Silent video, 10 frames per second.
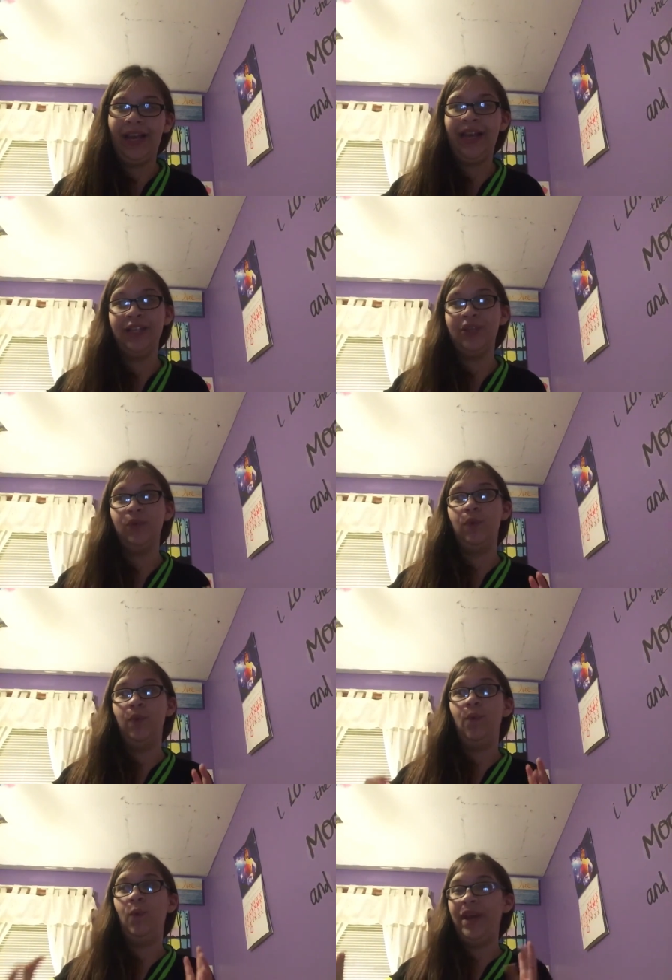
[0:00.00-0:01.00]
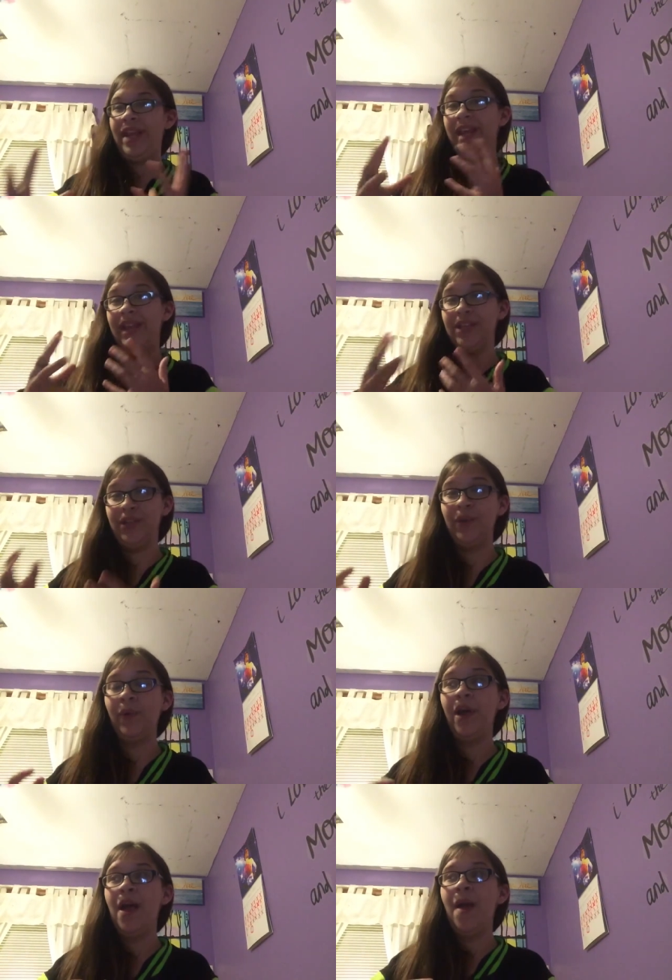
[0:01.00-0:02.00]
can do what he can
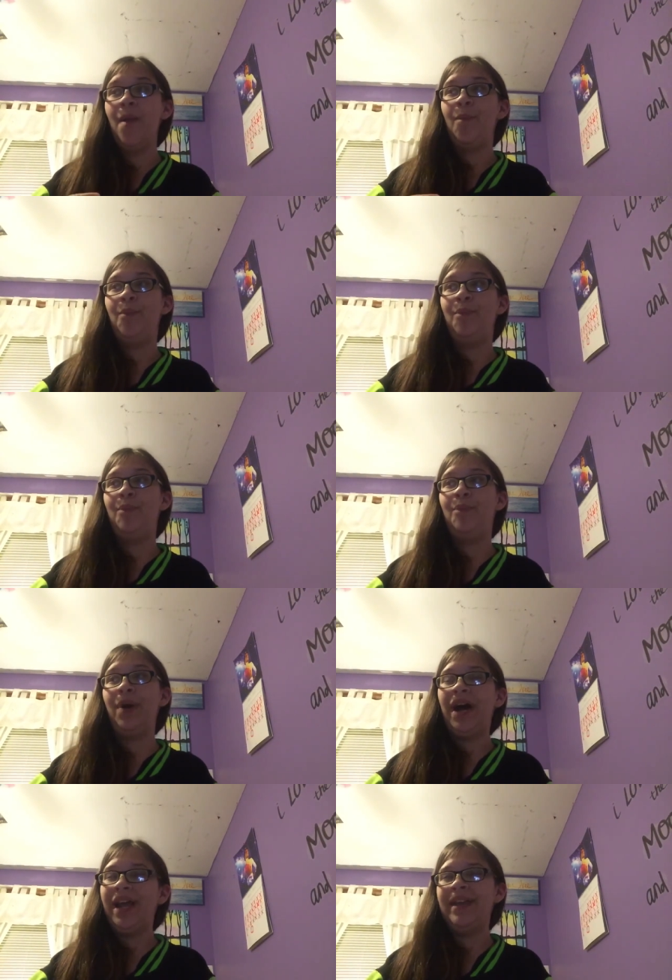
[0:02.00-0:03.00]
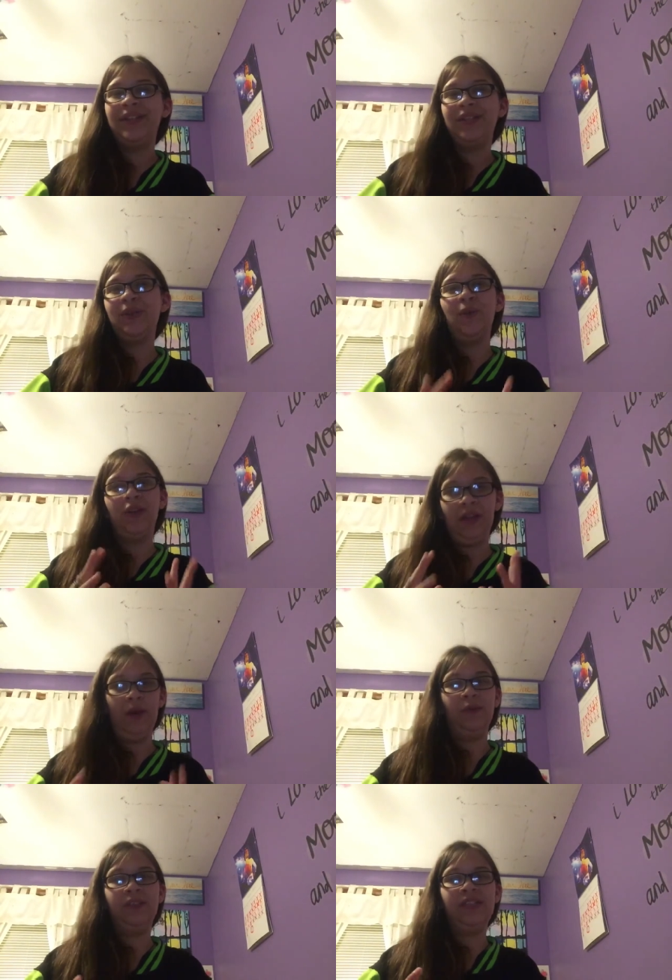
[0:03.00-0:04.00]
do, but I can do
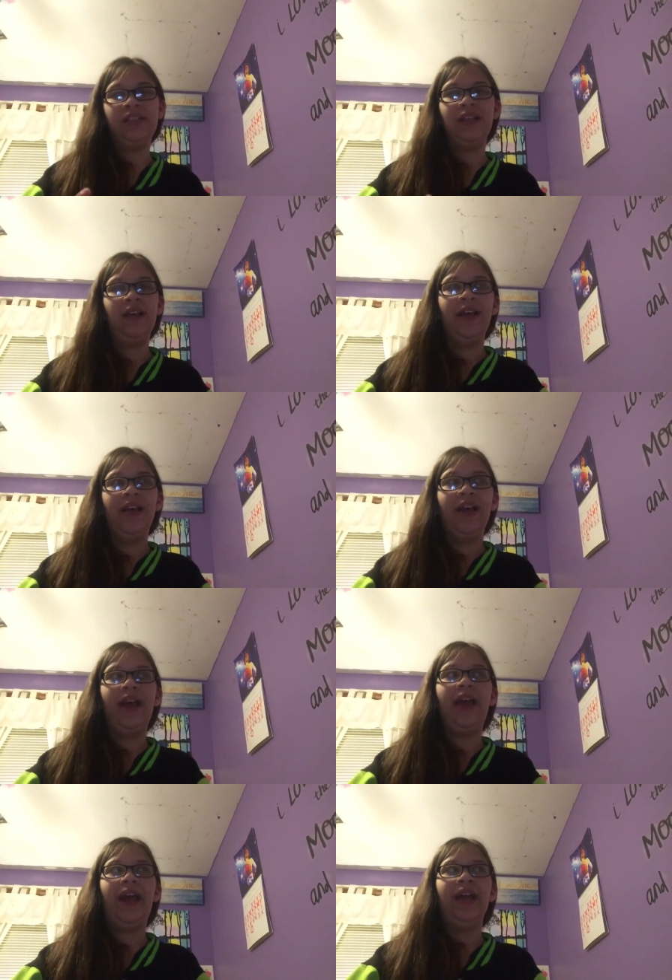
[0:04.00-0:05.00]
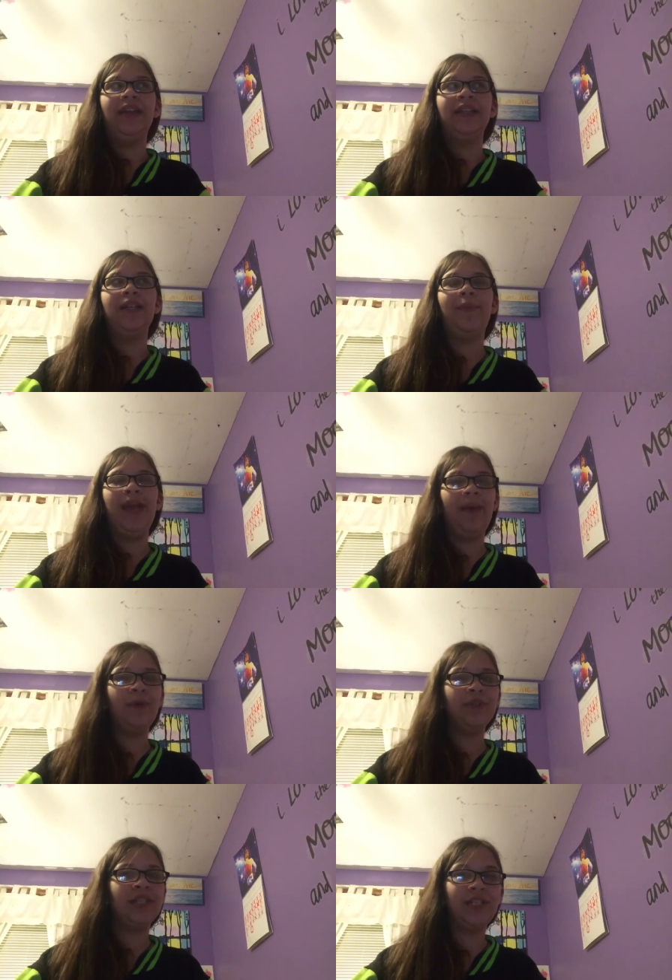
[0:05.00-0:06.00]
close. And to be
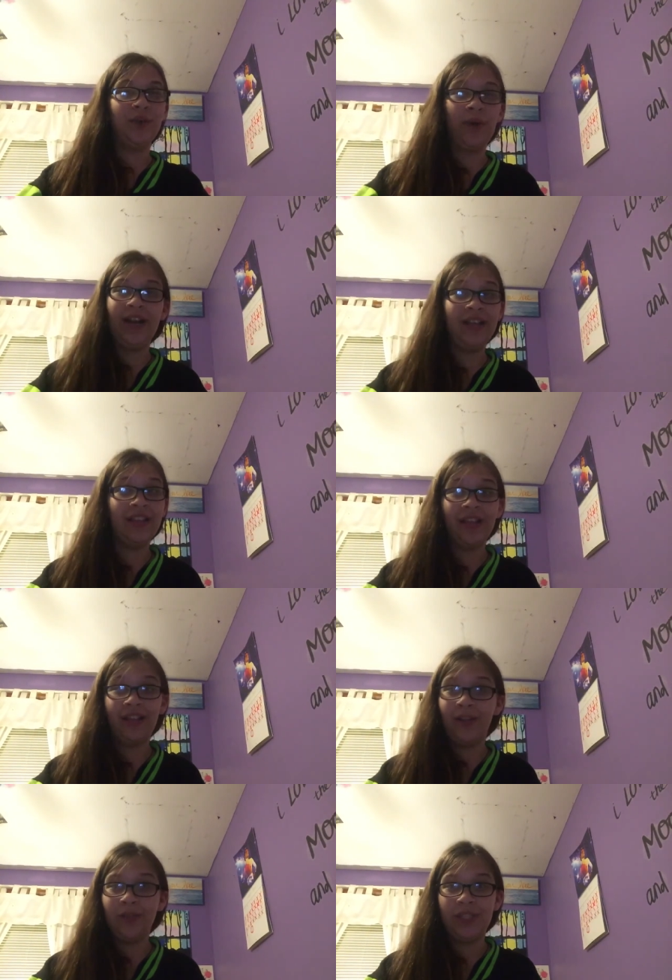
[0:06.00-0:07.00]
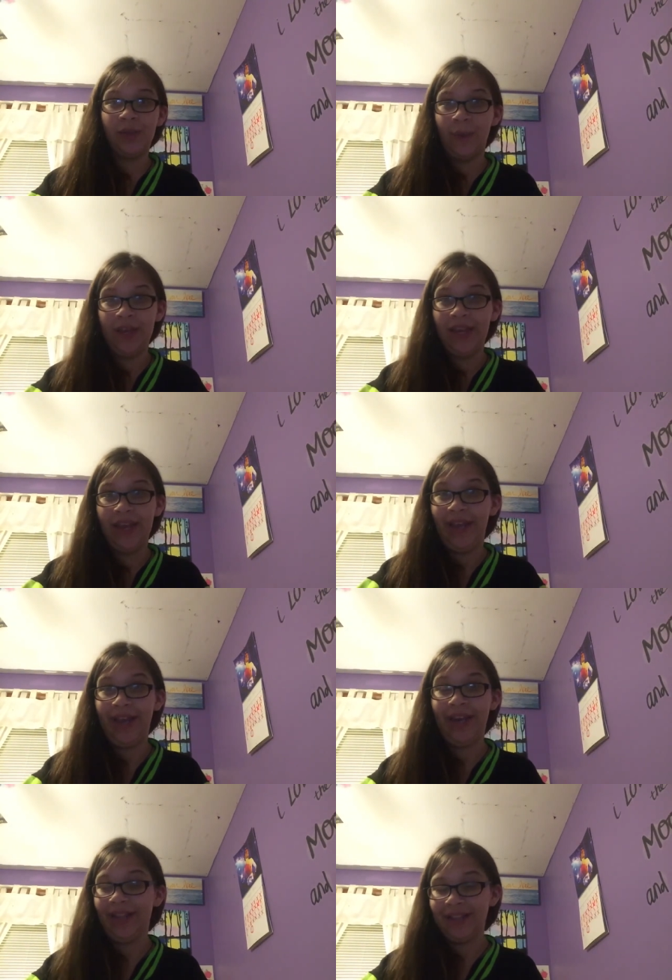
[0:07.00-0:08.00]
able to do anything close to what he
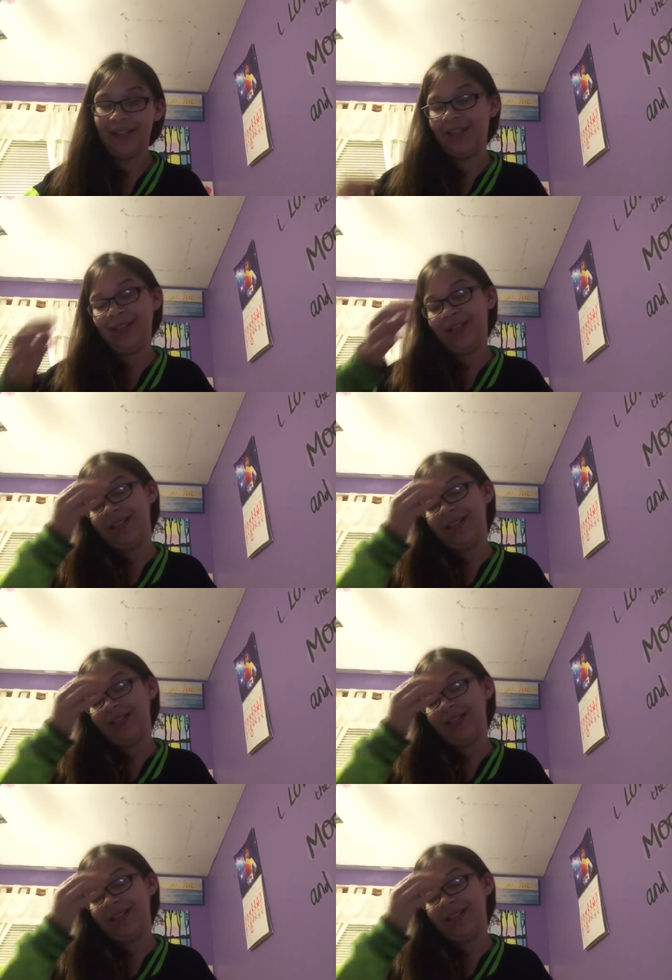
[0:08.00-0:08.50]
can, it